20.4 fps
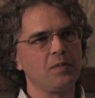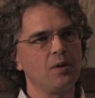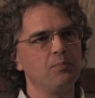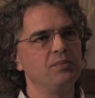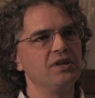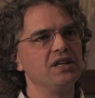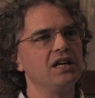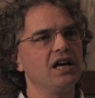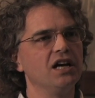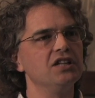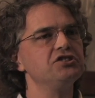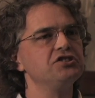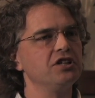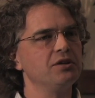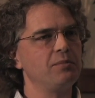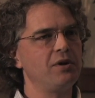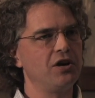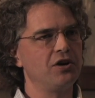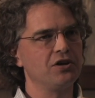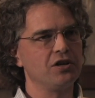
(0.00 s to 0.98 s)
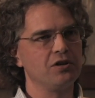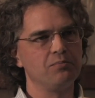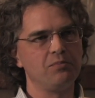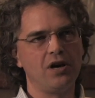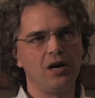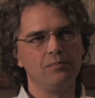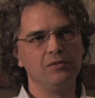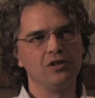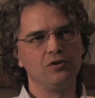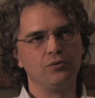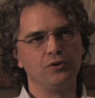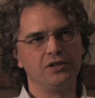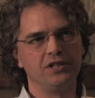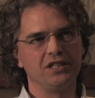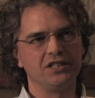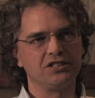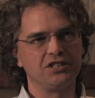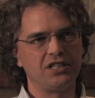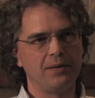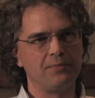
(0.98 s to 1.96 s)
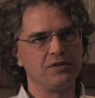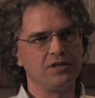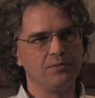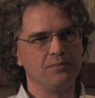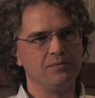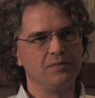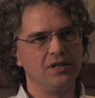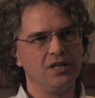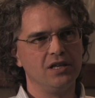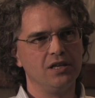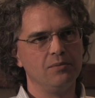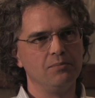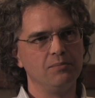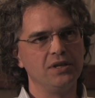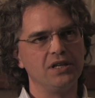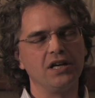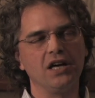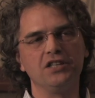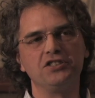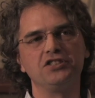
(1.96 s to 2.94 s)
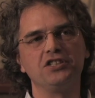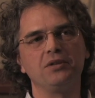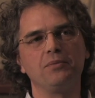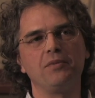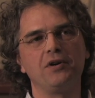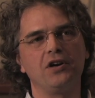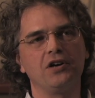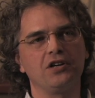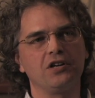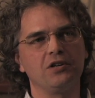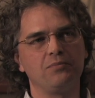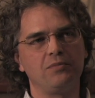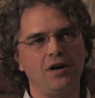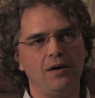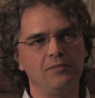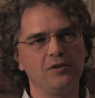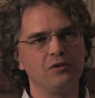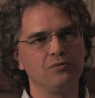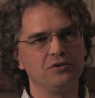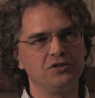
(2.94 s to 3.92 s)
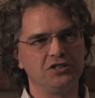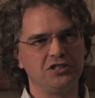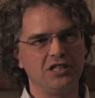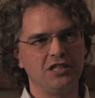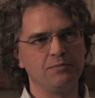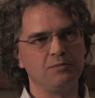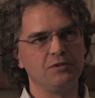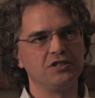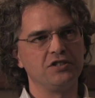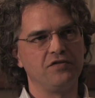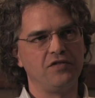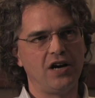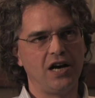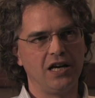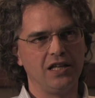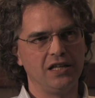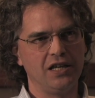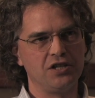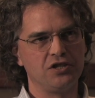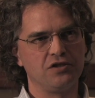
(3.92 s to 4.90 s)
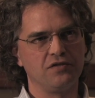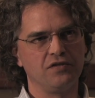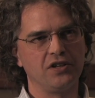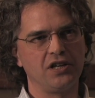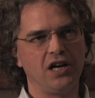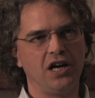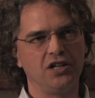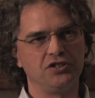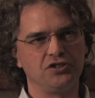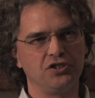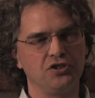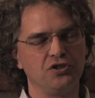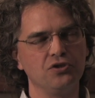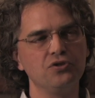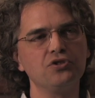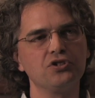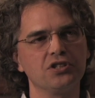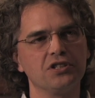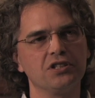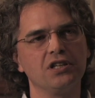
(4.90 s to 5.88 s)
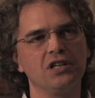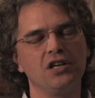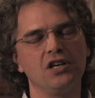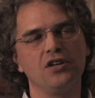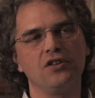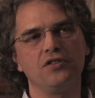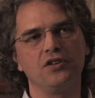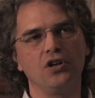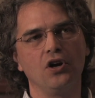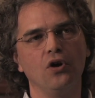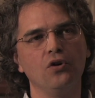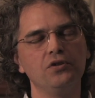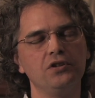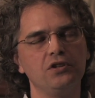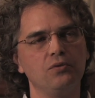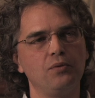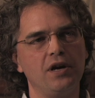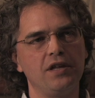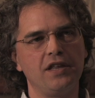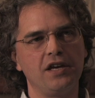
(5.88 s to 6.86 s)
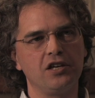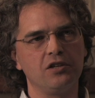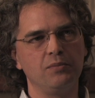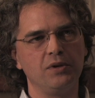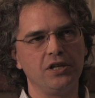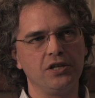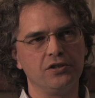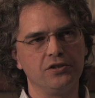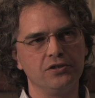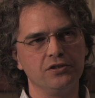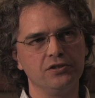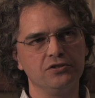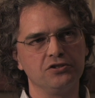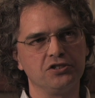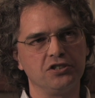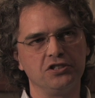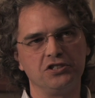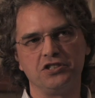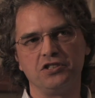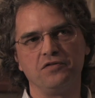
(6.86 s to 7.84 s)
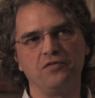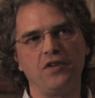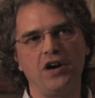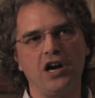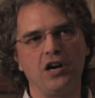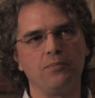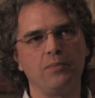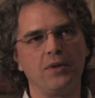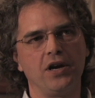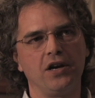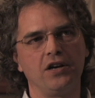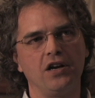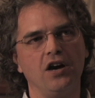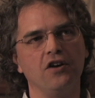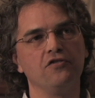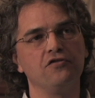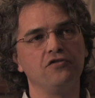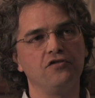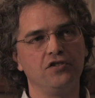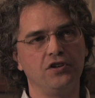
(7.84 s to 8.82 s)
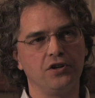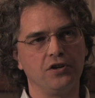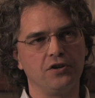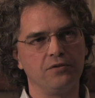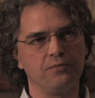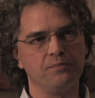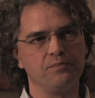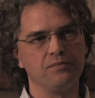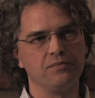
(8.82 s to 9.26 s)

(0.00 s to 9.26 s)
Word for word: because the American public wouldn't accept them, because the American public would see them as a violation of the Constitution, the only way they could be introduced is an environment of fear.